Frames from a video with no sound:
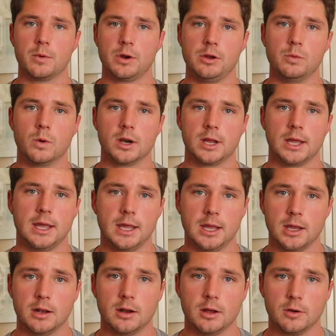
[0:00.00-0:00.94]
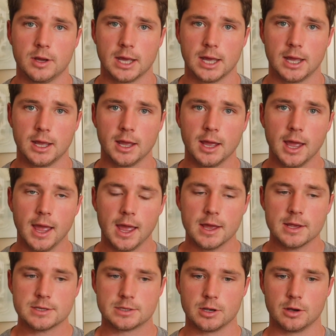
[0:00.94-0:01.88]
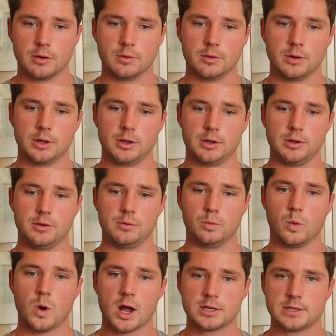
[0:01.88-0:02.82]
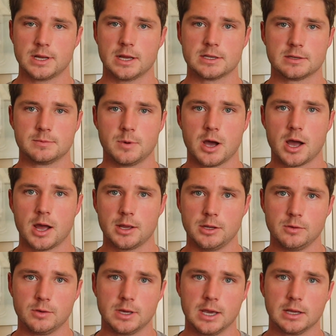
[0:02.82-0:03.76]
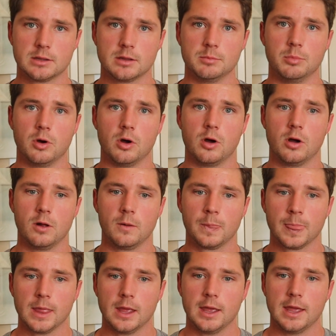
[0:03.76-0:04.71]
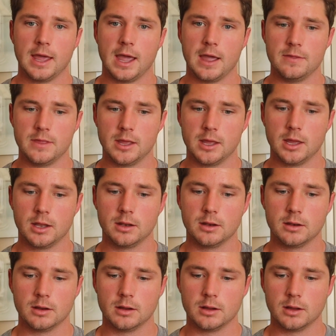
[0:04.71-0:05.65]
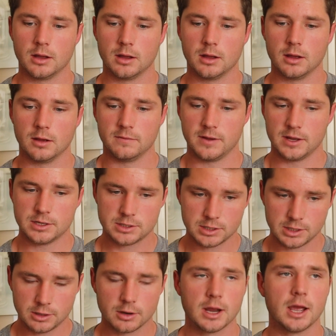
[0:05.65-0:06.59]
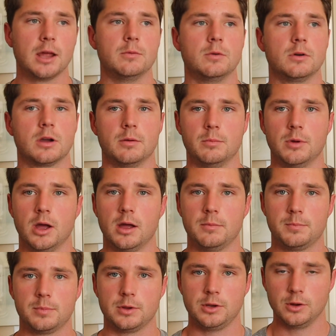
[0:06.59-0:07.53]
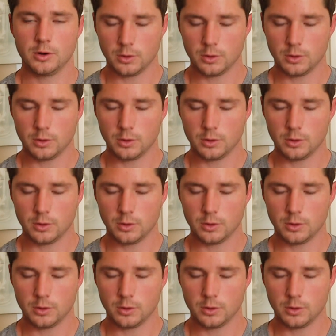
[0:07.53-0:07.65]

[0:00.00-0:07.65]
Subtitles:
where you want to hit, okay? So you watch that spot, you kick the ball, and then eventually your head will come up. You